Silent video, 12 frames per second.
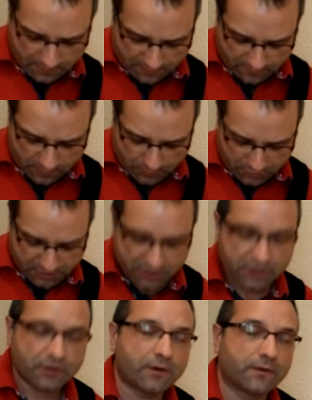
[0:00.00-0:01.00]
For
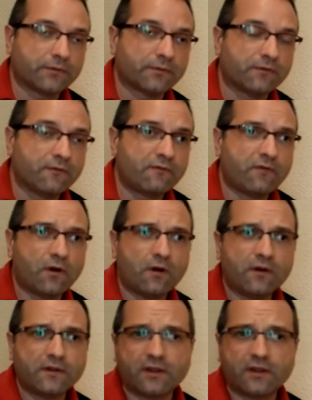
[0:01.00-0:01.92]
position 4,